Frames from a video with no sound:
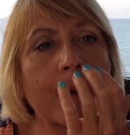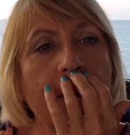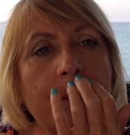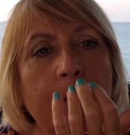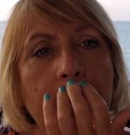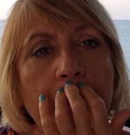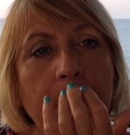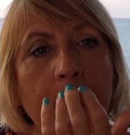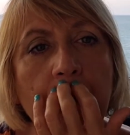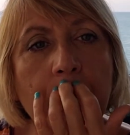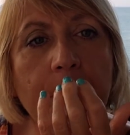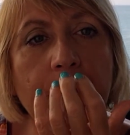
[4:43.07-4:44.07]
under your
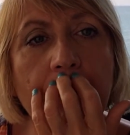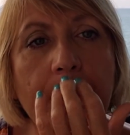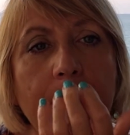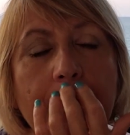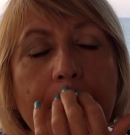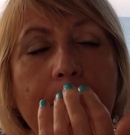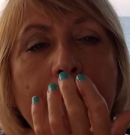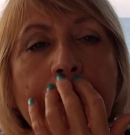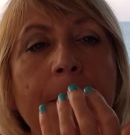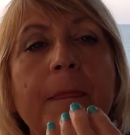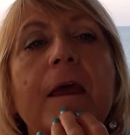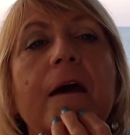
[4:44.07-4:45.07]
nose,
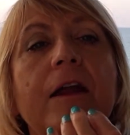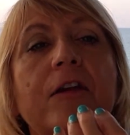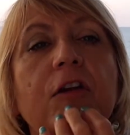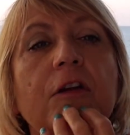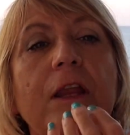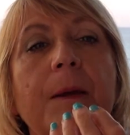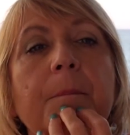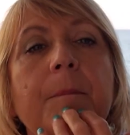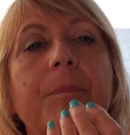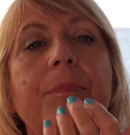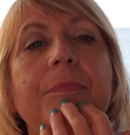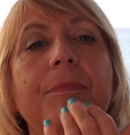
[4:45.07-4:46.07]
under your lip,
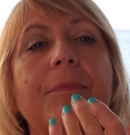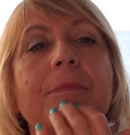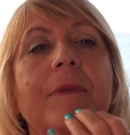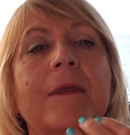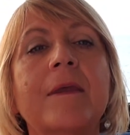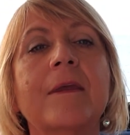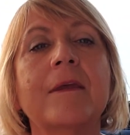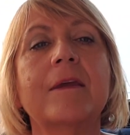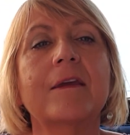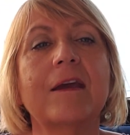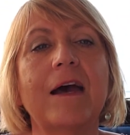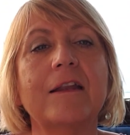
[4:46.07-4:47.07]

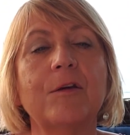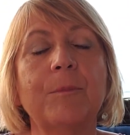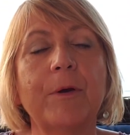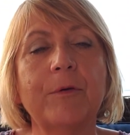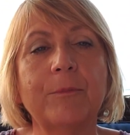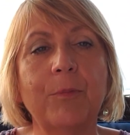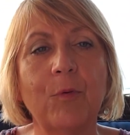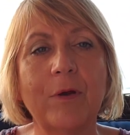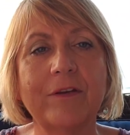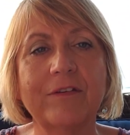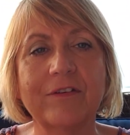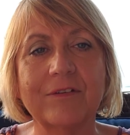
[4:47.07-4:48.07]
collarbone
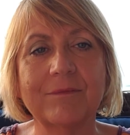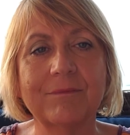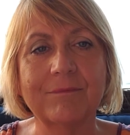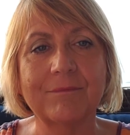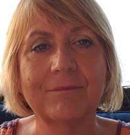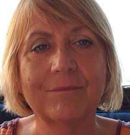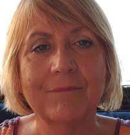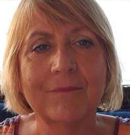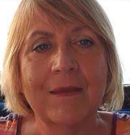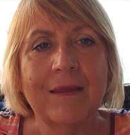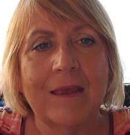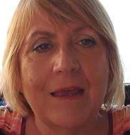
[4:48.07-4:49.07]
point,
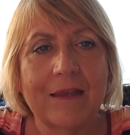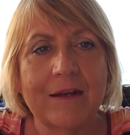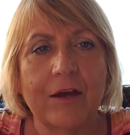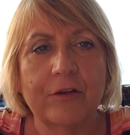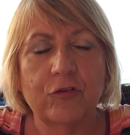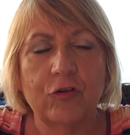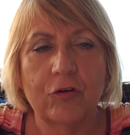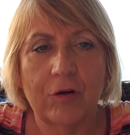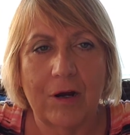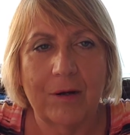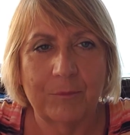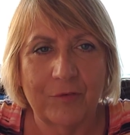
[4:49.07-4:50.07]
and under your
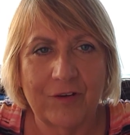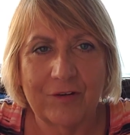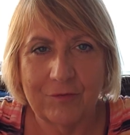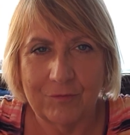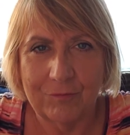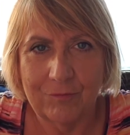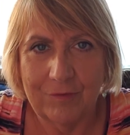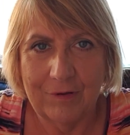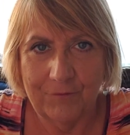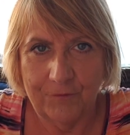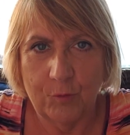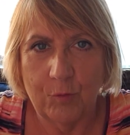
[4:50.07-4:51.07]
arms, like
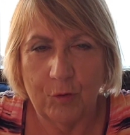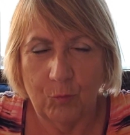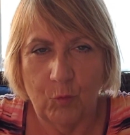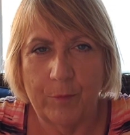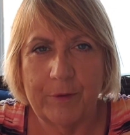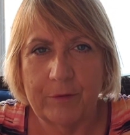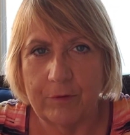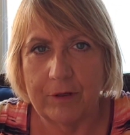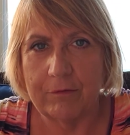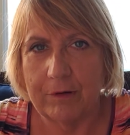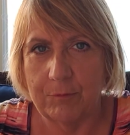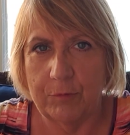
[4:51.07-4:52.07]
if you were a woman, right
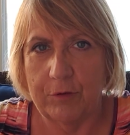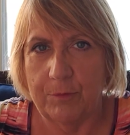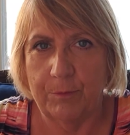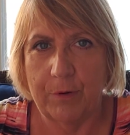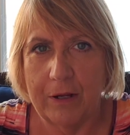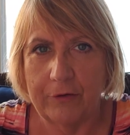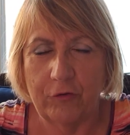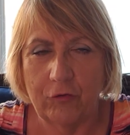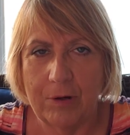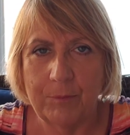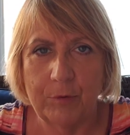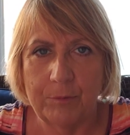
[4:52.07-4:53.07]
around where your bra
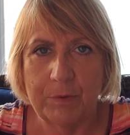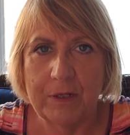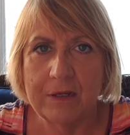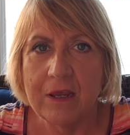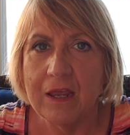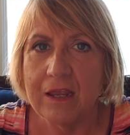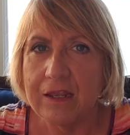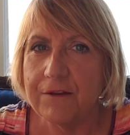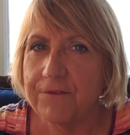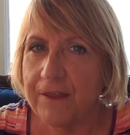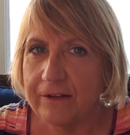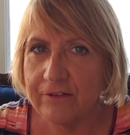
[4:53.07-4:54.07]
strap would be.
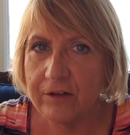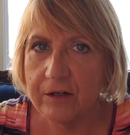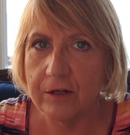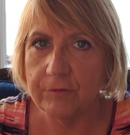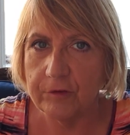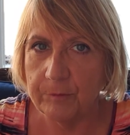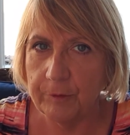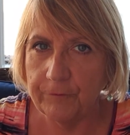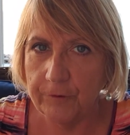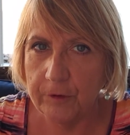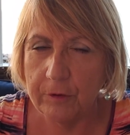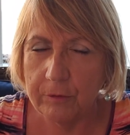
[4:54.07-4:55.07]
If that's uncomfortable
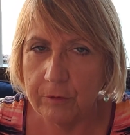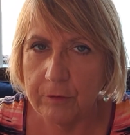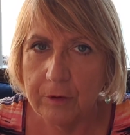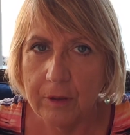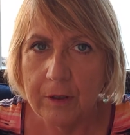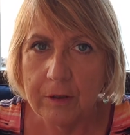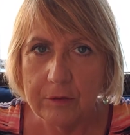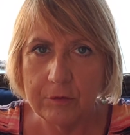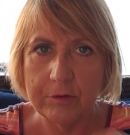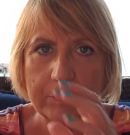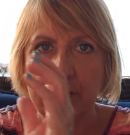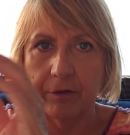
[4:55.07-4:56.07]
for you, you
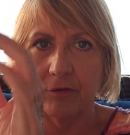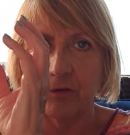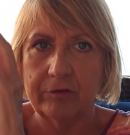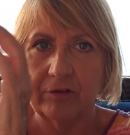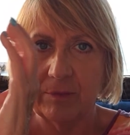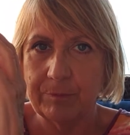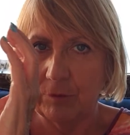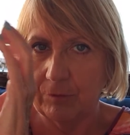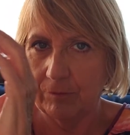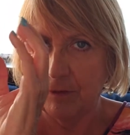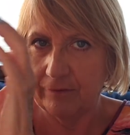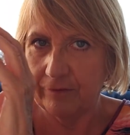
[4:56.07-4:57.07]
can also tap your
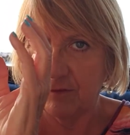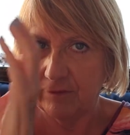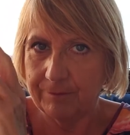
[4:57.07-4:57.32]
wrist.